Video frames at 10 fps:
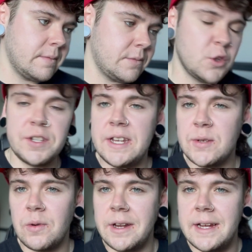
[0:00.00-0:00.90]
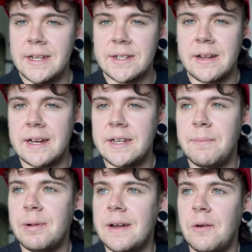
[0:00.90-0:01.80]
just is what it is. Like, I
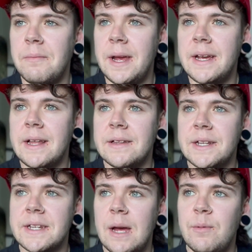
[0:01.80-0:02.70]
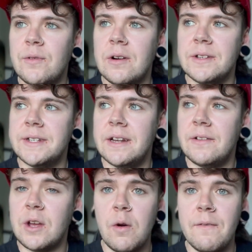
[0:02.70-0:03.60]
didn't plan on making that type of
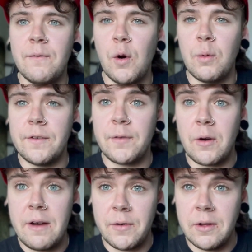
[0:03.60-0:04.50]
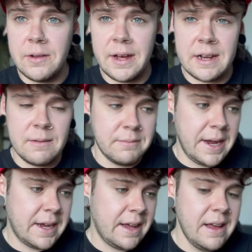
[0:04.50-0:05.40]
content going forward forever. Like,
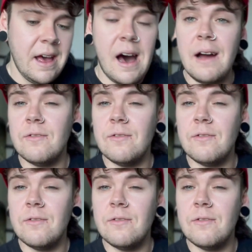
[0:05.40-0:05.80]
I've